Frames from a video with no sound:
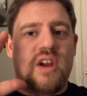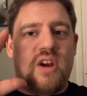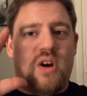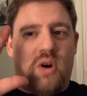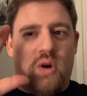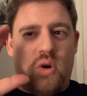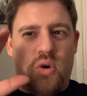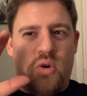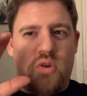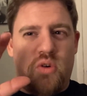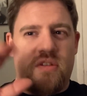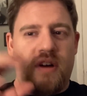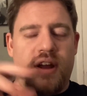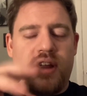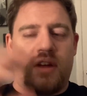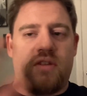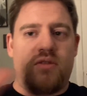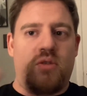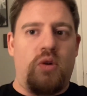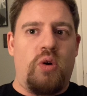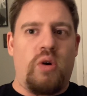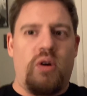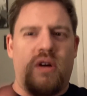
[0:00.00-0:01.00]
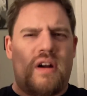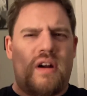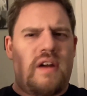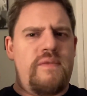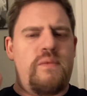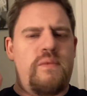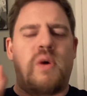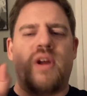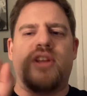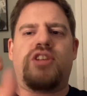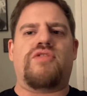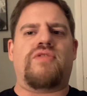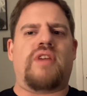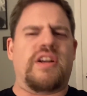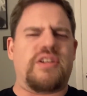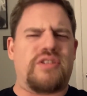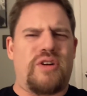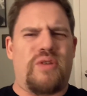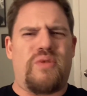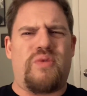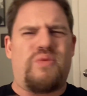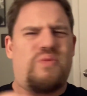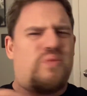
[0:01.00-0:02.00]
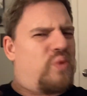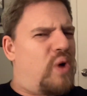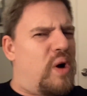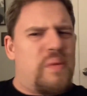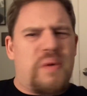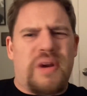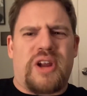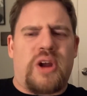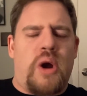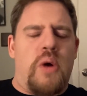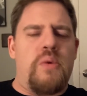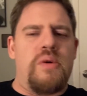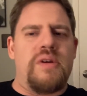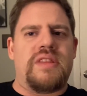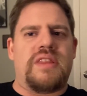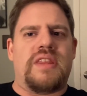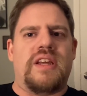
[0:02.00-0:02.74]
whole like lore of what treasure where we're we going with